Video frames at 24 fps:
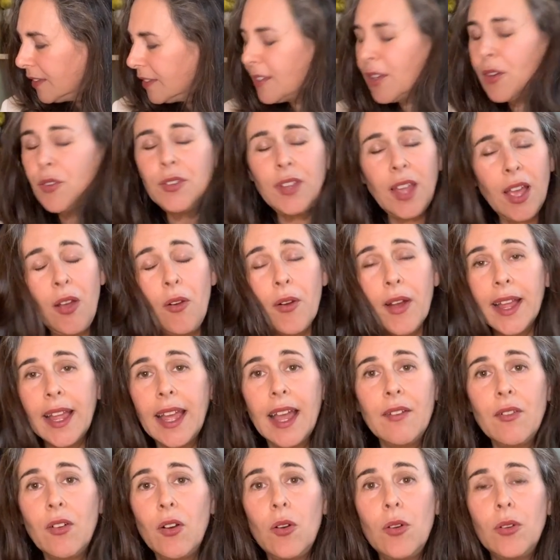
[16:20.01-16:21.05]
so no, I
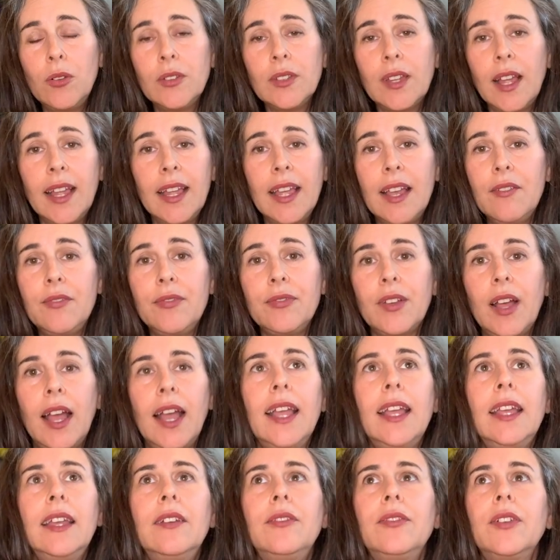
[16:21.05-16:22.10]
have a whole, I have, I
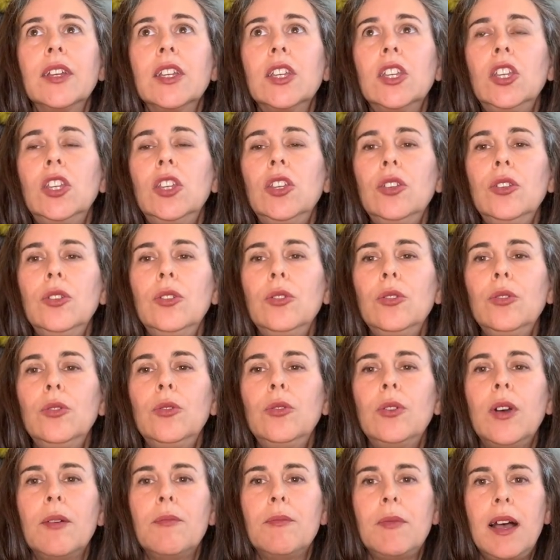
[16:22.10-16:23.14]
have a
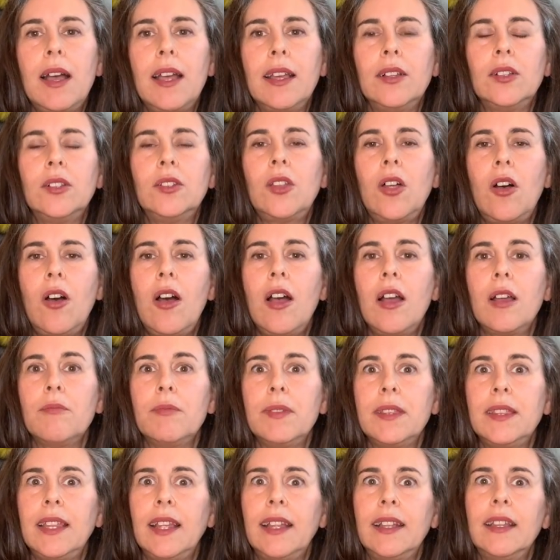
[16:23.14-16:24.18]
queue a mile long,
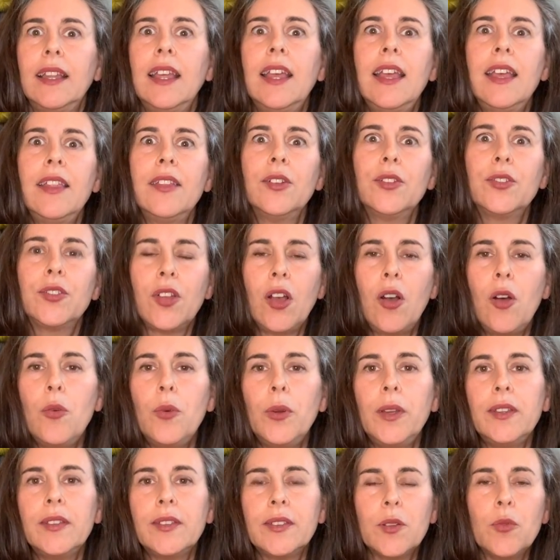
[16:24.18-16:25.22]
but then there's
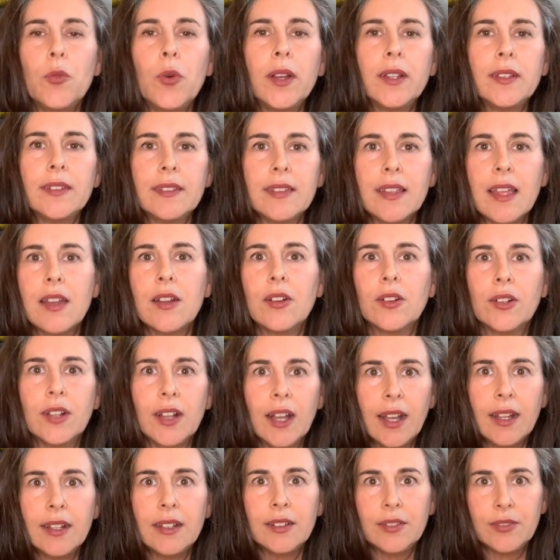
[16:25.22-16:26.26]
always the ones that are
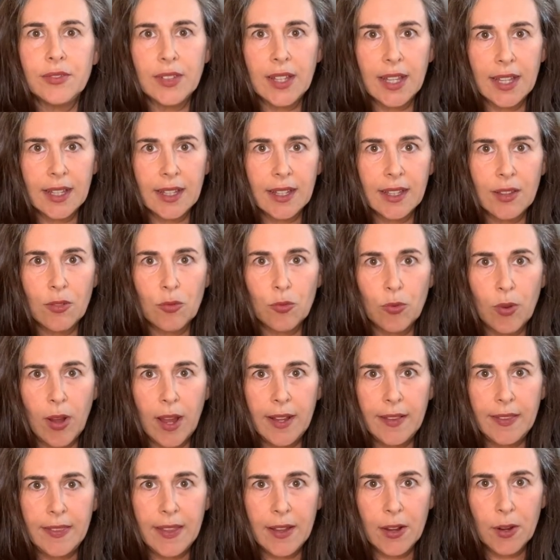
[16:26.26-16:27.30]
kind of like
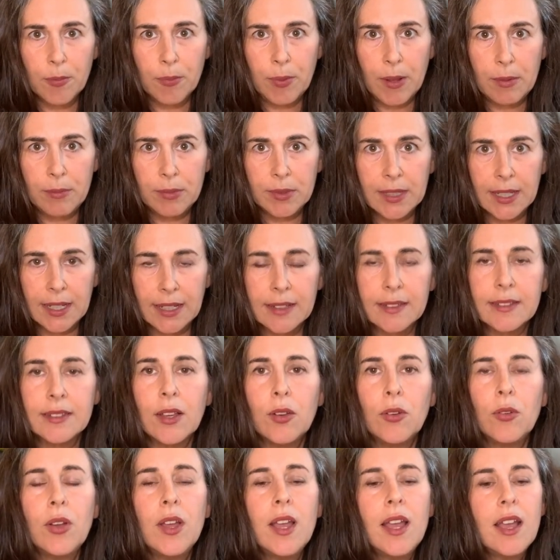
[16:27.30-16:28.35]
right there bubbling.
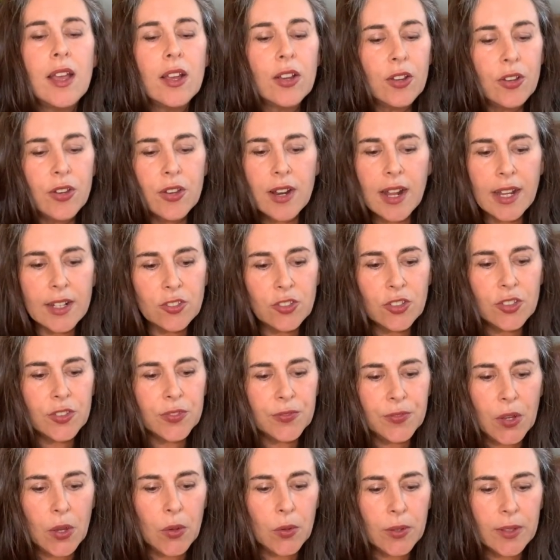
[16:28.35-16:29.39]
So could I
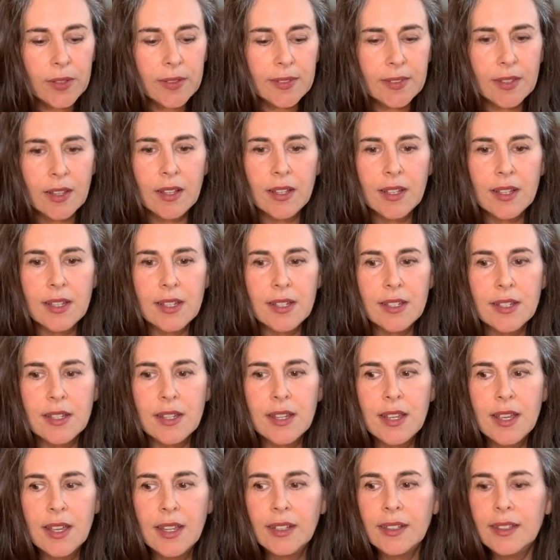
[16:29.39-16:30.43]
just focus on
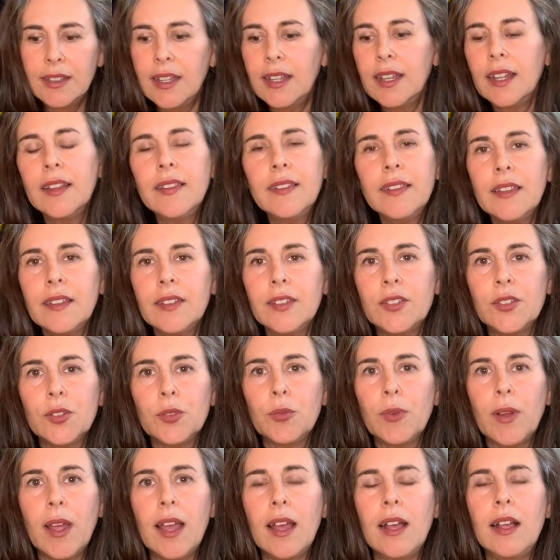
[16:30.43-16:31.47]
knitting the
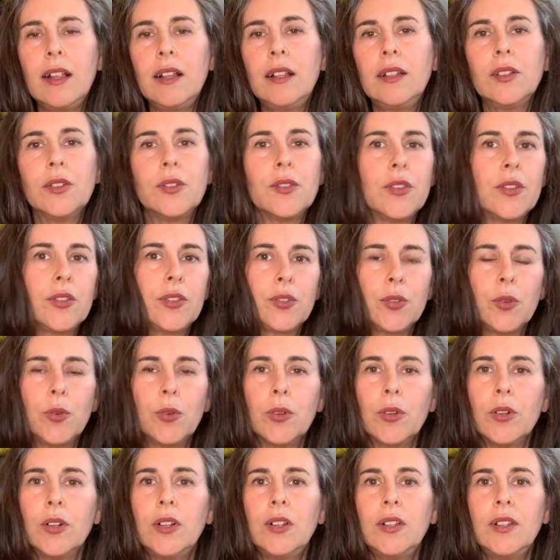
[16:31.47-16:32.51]
sorrel or the
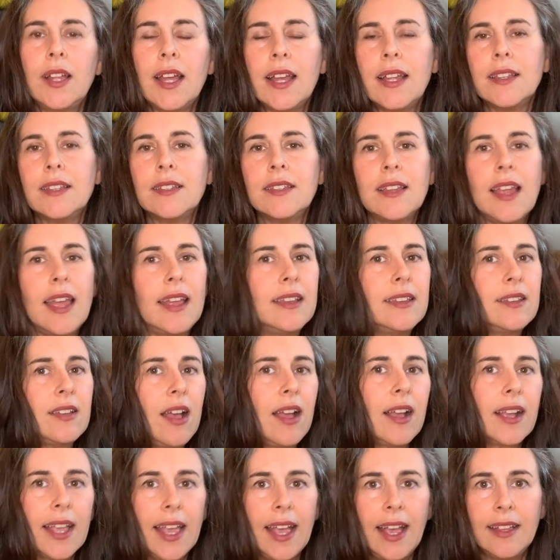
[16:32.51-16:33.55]
sorrel and, and
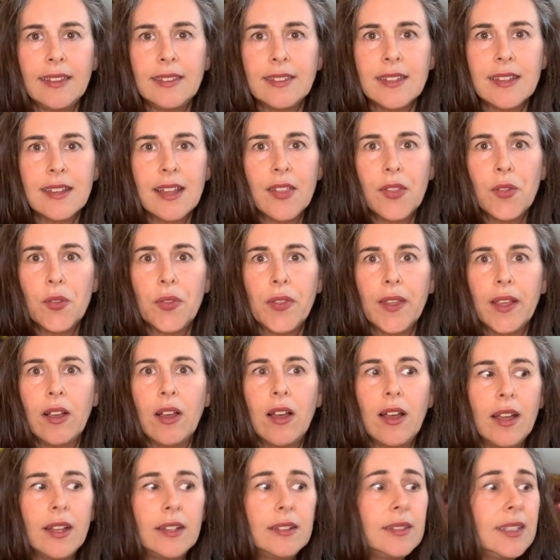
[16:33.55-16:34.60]
not cast another thing
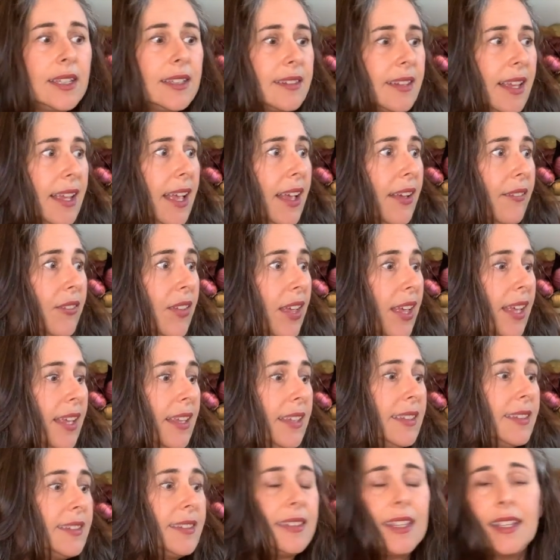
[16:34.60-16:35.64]
on? Cause I have
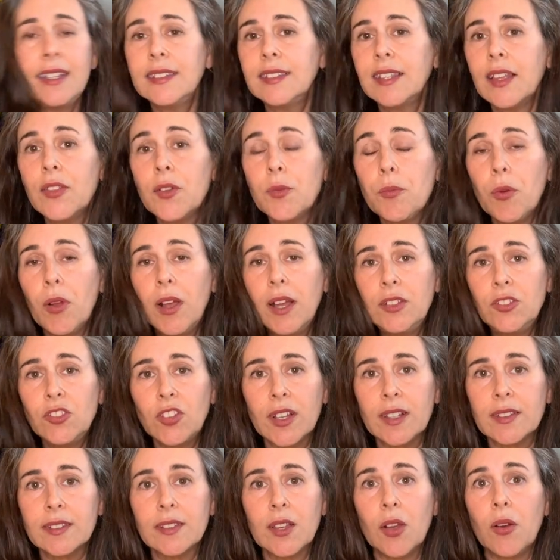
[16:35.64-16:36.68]
six other
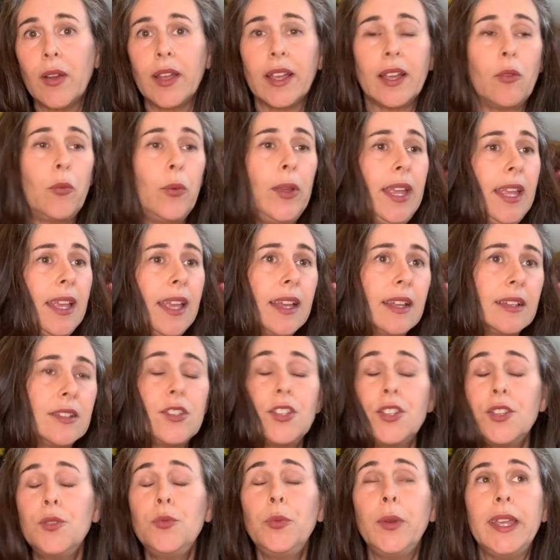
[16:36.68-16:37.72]
projects going, a weekend,
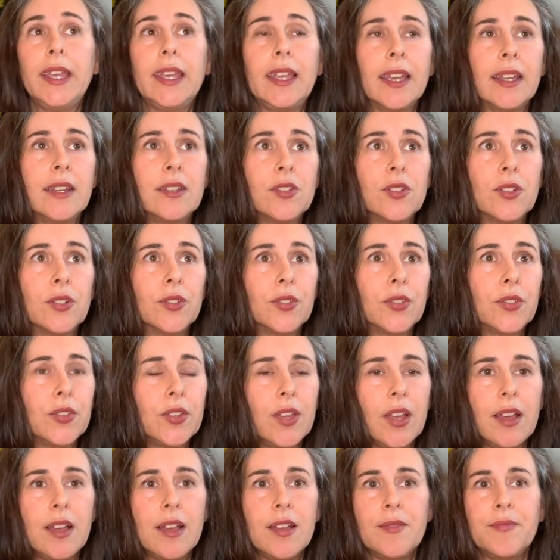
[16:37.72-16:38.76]
two weekenders.
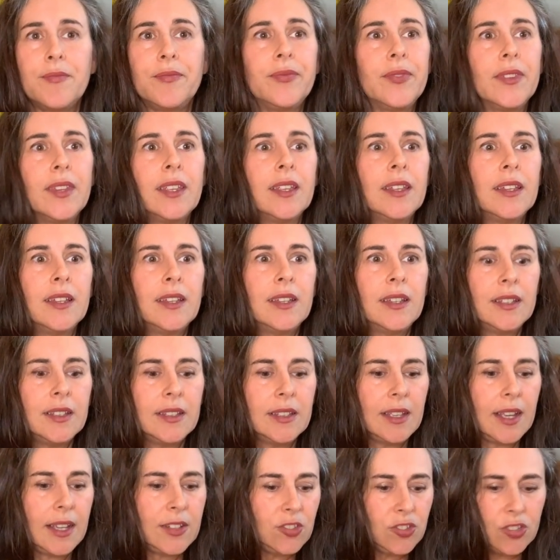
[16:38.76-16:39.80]
Um,
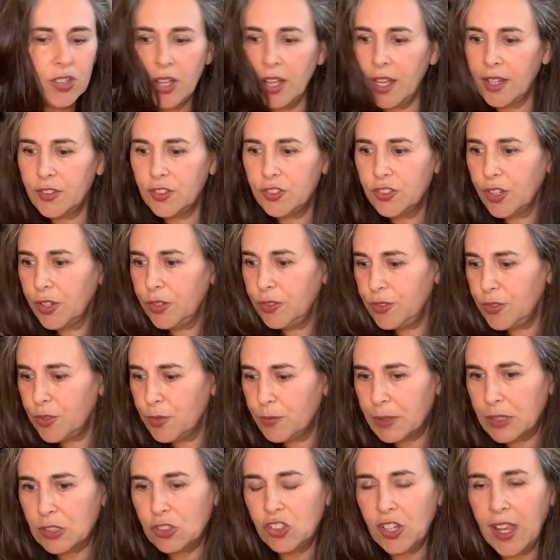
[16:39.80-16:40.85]
I, show I showed you a
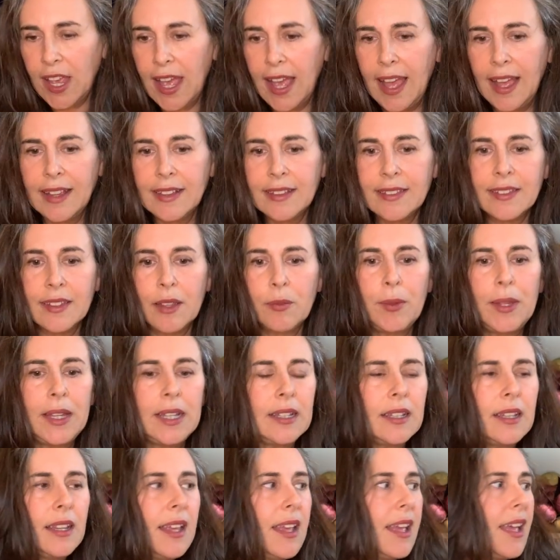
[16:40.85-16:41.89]
bunch of hats. I
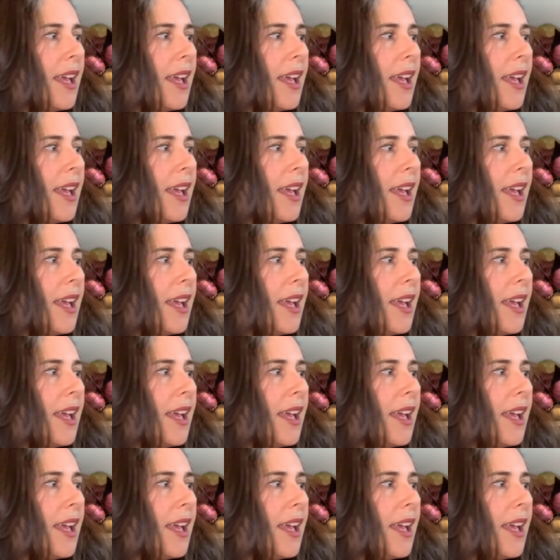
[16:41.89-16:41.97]
mean,